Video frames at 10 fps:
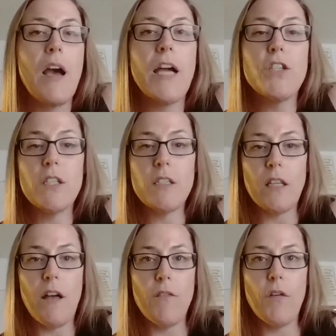I just
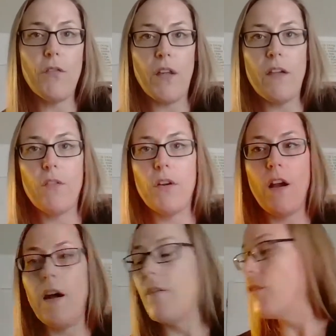love the flavor
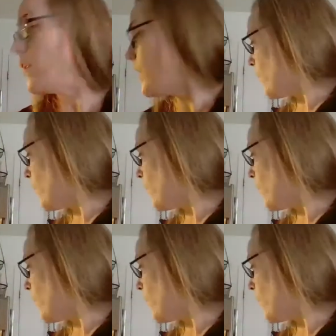of the